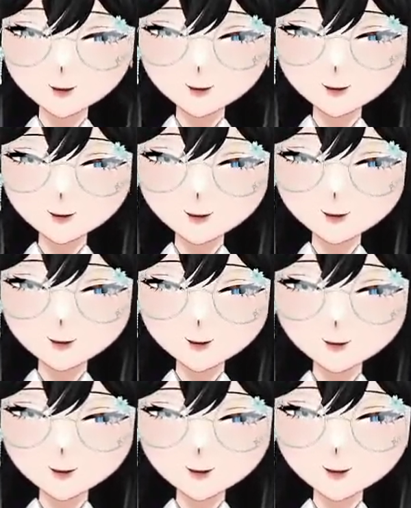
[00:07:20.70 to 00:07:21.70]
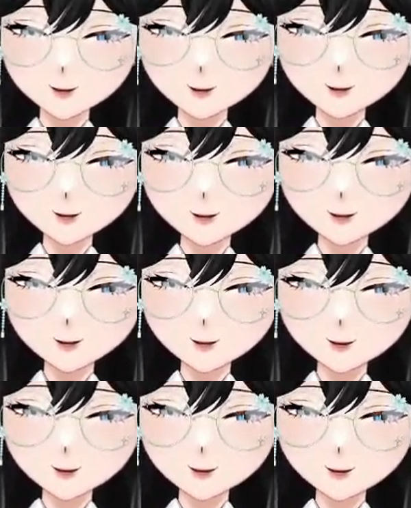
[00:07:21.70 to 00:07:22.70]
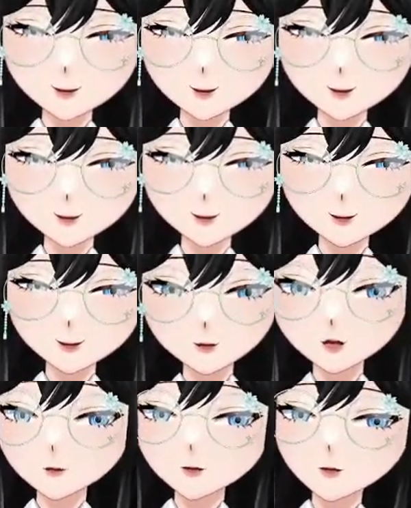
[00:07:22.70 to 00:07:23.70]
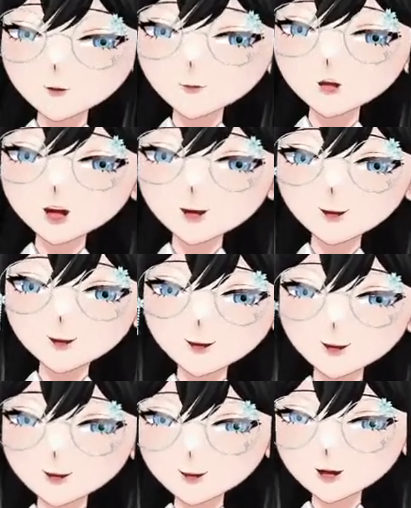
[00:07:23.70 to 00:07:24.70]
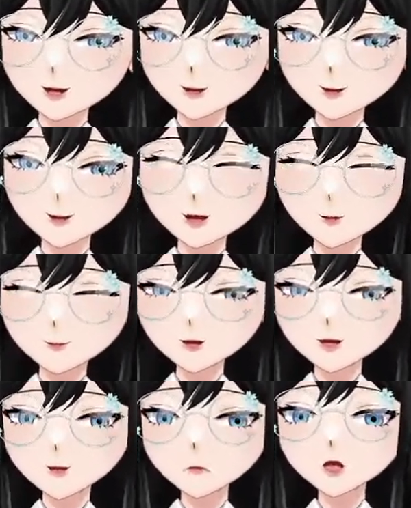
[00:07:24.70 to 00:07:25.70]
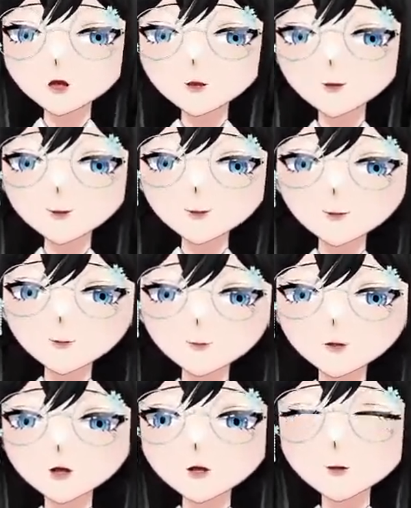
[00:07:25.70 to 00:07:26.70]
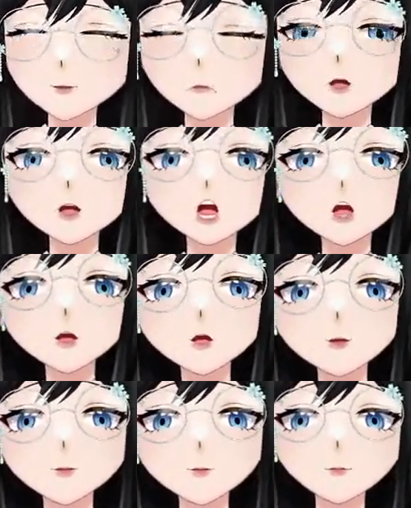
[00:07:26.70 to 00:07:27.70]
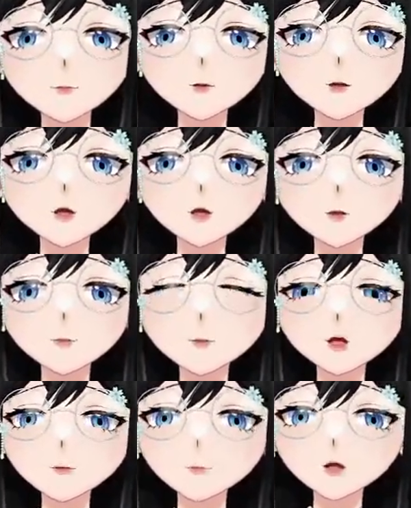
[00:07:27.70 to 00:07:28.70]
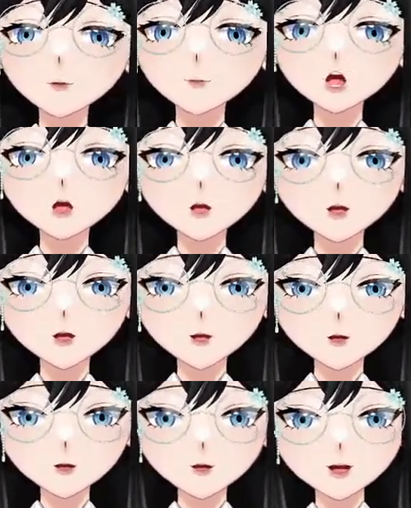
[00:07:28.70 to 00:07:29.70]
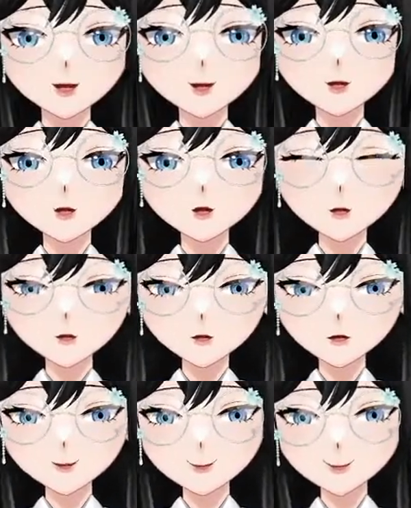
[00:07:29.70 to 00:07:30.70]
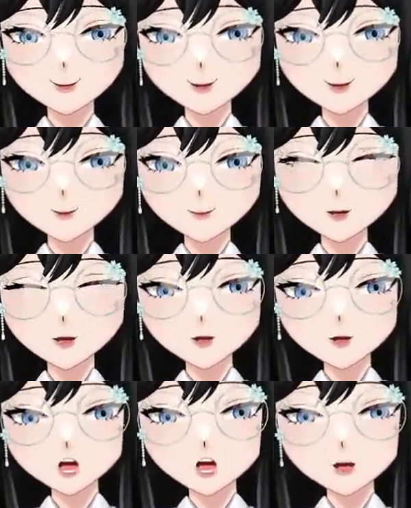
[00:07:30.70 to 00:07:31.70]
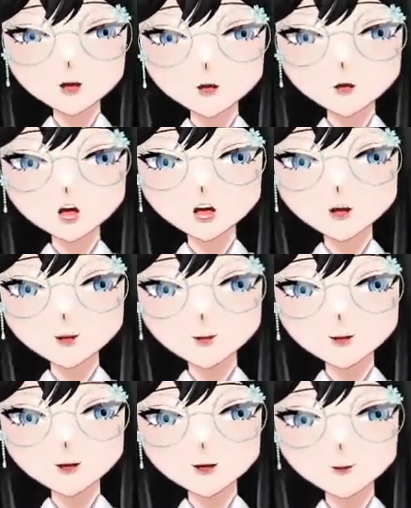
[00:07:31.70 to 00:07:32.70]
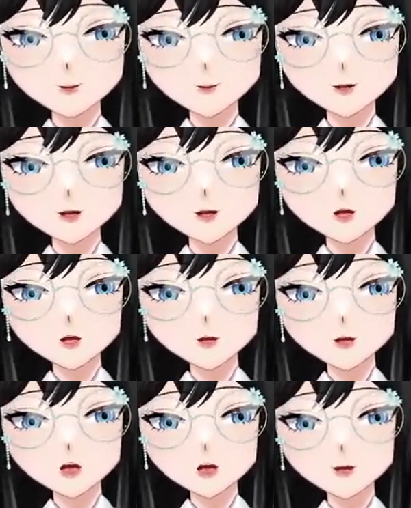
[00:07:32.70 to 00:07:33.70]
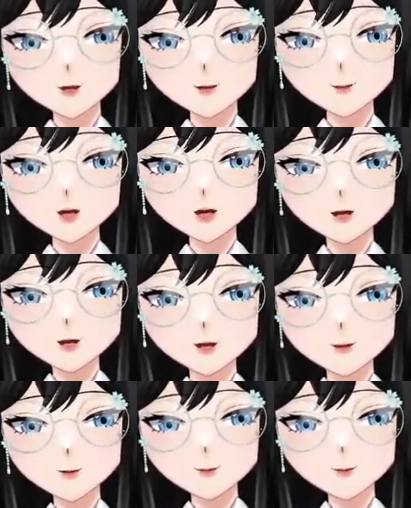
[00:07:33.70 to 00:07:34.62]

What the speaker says: In a dividing cell, the chromosomes are highly condensed and visible because they're very, very condensed, so it's easier to see them. Meanwhile, if they are non-dividing,